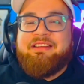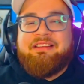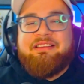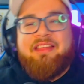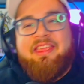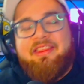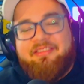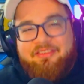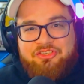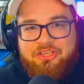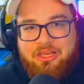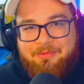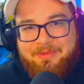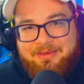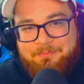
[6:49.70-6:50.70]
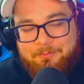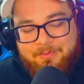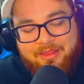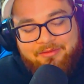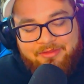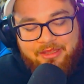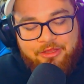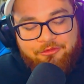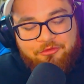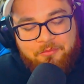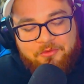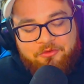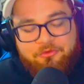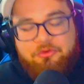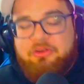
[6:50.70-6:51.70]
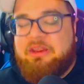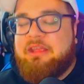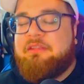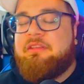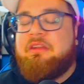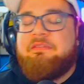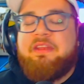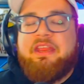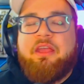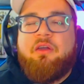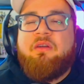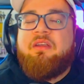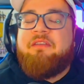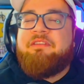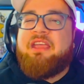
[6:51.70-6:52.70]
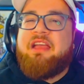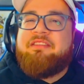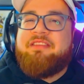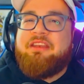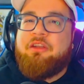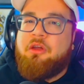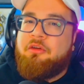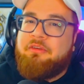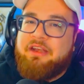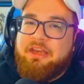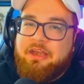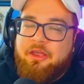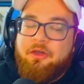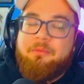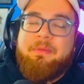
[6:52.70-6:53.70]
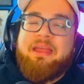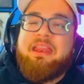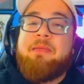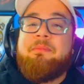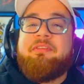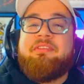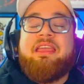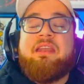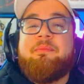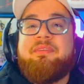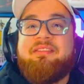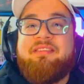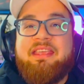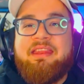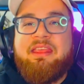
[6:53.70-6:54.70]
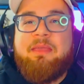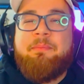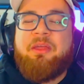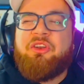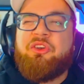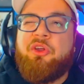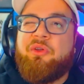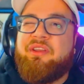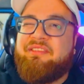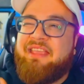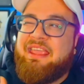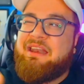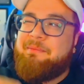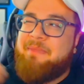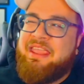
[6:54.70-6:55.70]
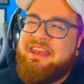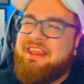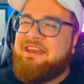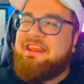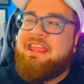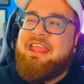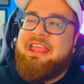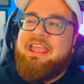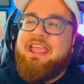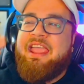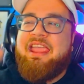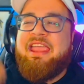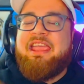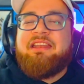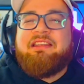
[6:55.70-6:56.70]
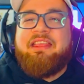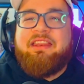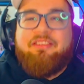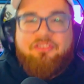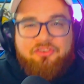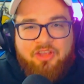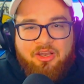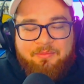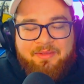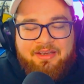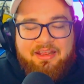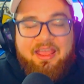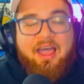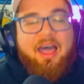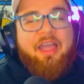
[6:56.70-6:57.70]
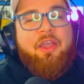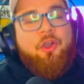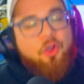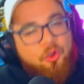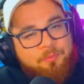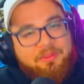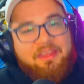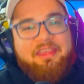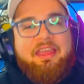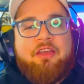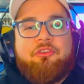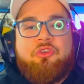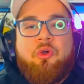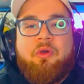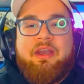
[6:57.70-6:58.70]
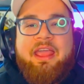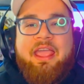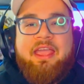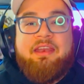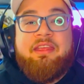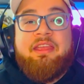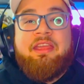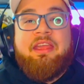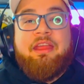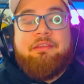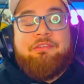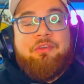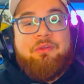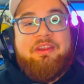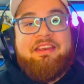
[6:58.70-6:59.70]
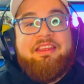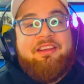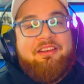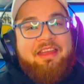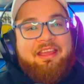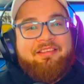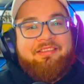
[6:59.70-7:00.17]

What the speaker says: thank you so much for tuning into the video. If you guys didn't already know, my name is AnimaTD, better known as AnimaTD. And ladies and gentlemen, I hope that you guys go on ahead and tune in here next